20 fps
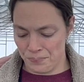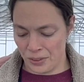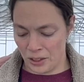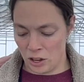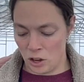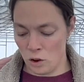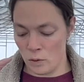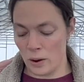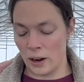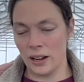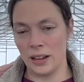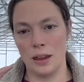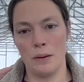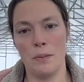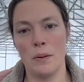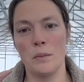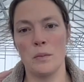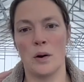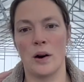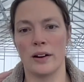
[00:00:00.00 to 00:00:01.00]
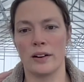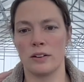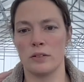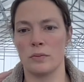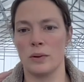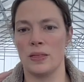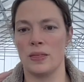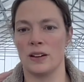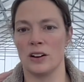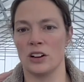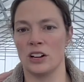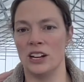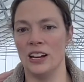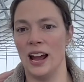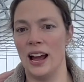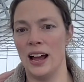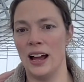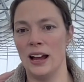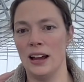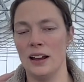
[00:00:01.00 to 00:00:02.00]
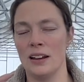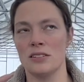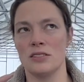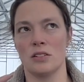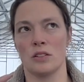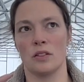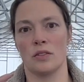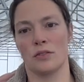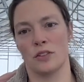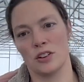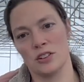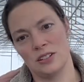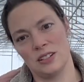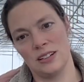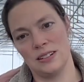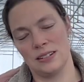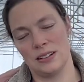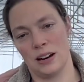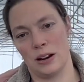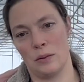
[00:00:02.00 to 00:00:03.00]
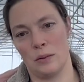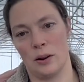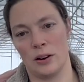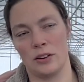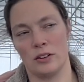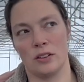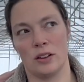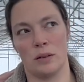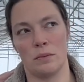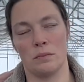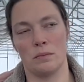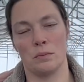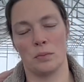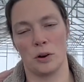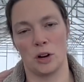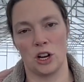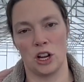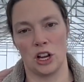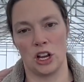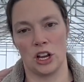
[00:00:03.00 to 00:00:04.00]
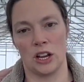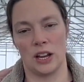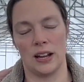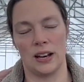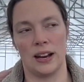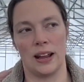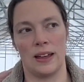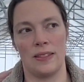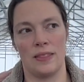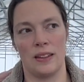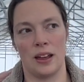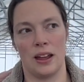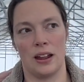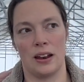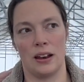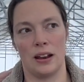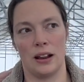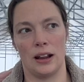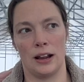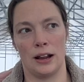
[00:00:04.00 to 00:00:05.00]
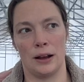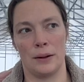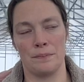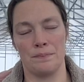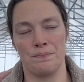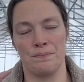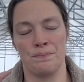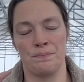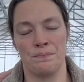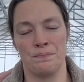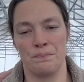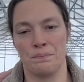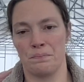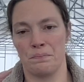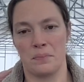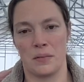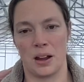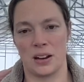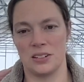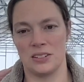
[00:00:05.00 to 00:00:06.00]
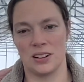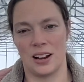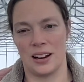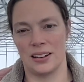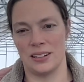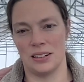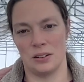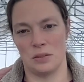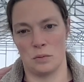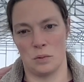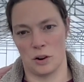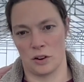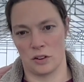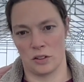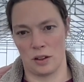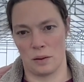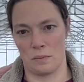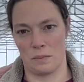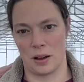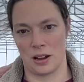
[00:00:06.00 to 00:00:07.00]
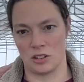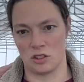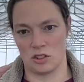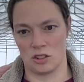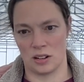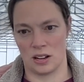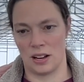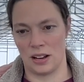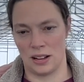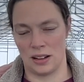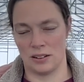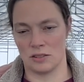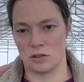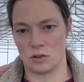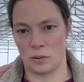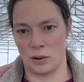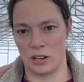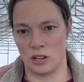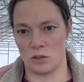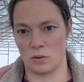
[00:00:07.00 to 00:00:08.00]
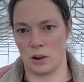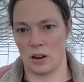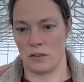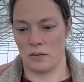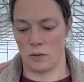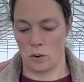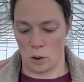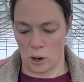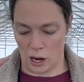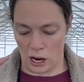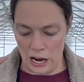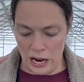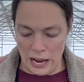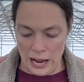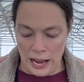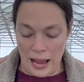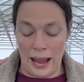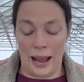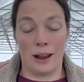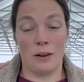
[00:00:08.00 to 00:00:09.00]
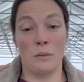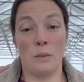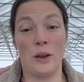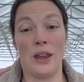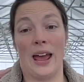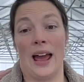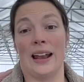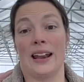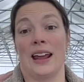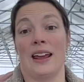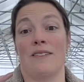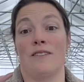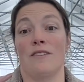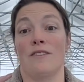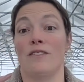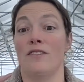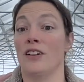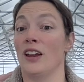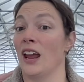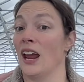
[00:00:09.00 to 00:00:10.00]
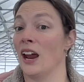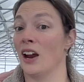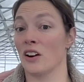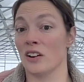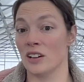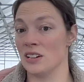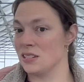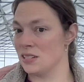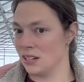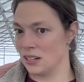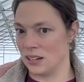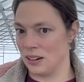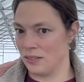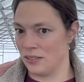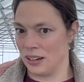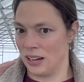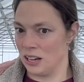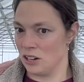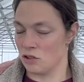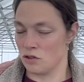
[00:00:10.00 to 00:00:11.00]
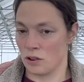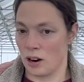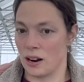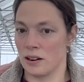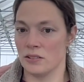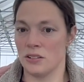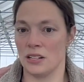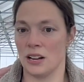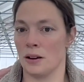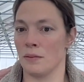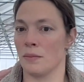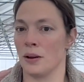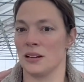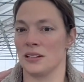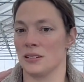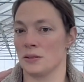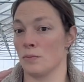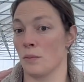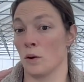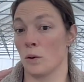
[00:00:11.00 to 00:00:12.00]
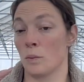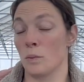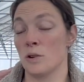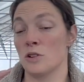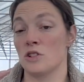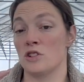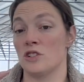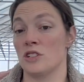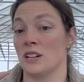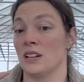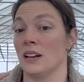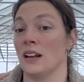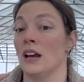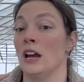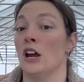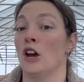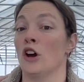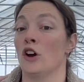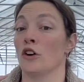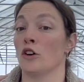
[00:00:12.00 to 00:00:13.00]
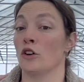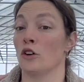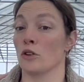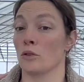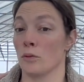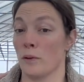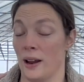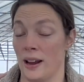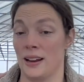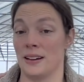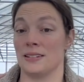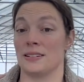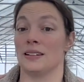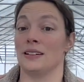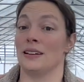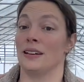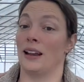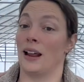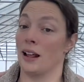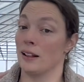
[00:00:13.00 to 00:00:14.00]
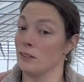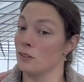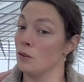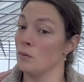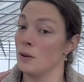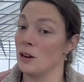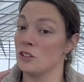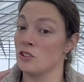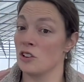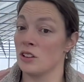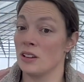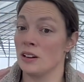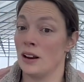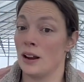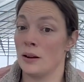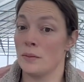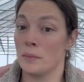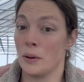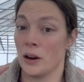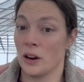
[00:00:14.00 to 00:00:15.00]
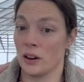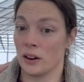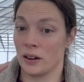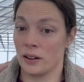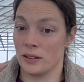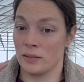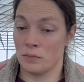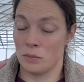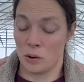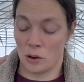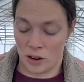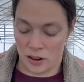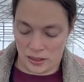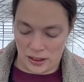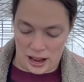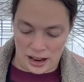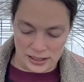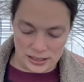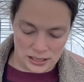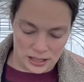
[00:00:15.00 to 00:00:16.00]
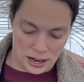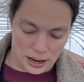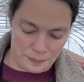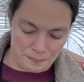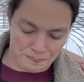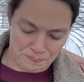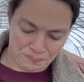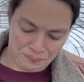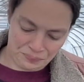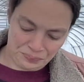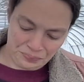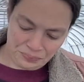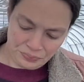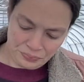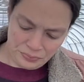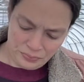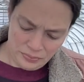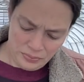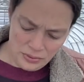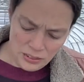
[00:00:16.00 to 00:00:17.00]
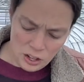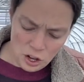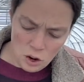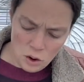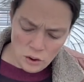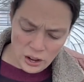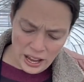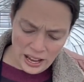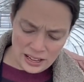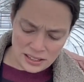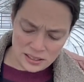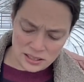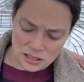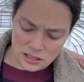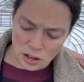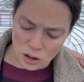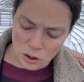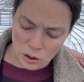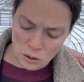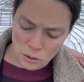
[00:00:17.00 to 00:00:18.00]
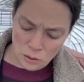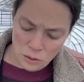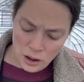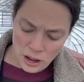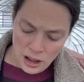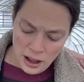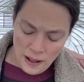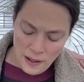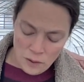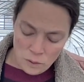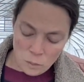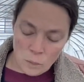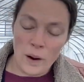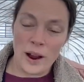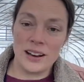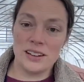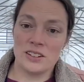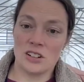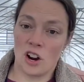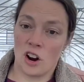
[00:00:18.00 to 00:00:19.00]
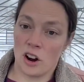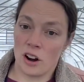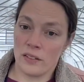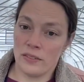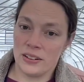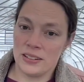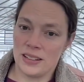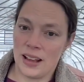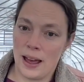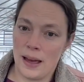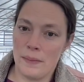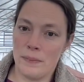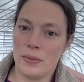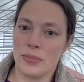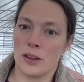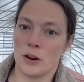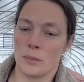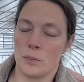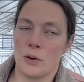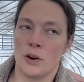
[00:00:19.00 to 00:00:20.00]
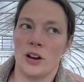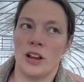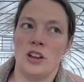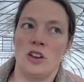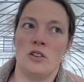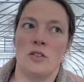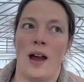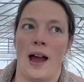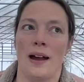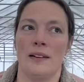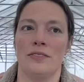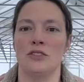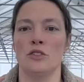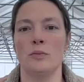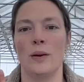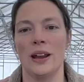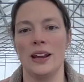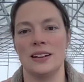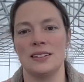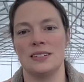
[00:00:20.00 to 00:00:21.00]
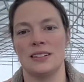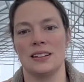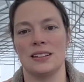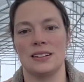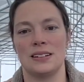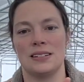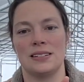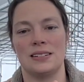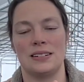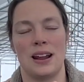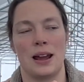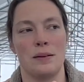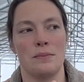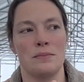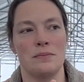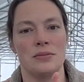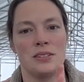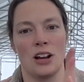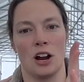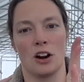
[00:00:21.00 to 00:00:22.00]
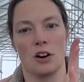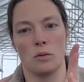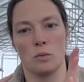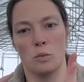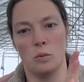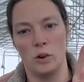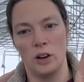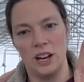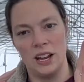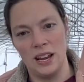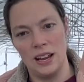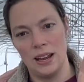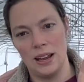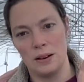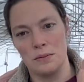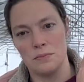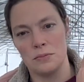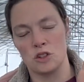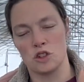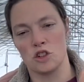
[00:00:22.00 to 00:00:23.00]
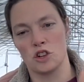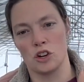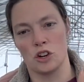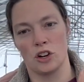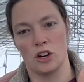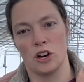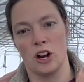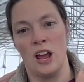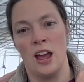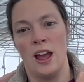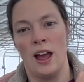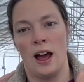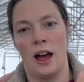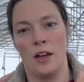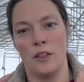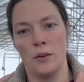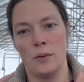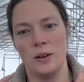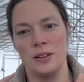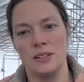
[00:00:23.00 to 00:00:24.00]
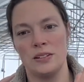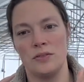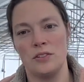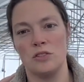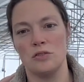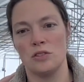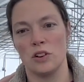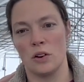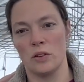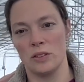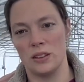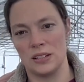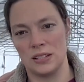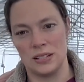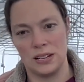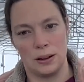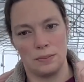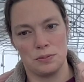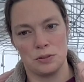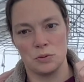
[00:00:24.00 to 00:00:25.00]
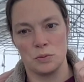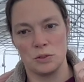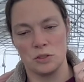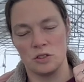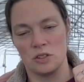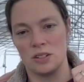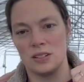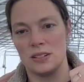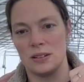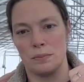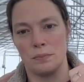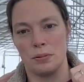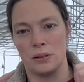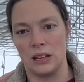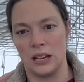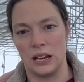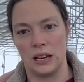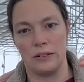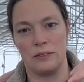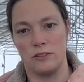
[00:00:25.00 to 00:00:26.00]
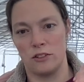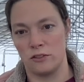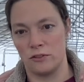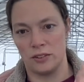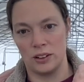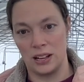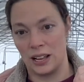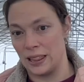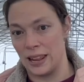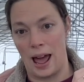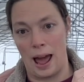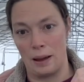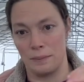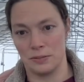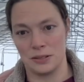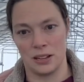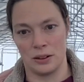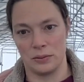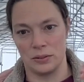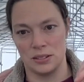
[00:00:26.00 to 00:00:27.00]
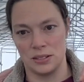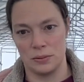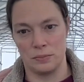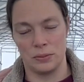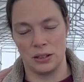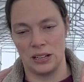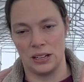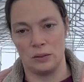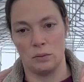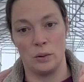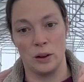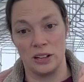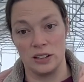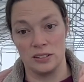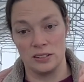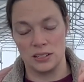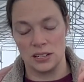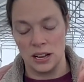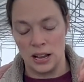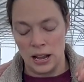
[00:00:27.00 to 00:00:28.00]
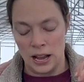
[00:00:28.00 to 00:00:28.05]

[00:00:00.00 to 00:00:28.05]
You want to keep them watered when they're young. So the first season I watered them pretty good, and then I didn't water them much in 2024. And we had a very significant drought, and my smokebush did great. Not so much on the 9-bark, more on that to come. Okay, so when to harvest them, they're pretty, you have to wait until the stems are woody and mature. Otherwise, if you don't, the tips will just simply collapse. They will simply wilt.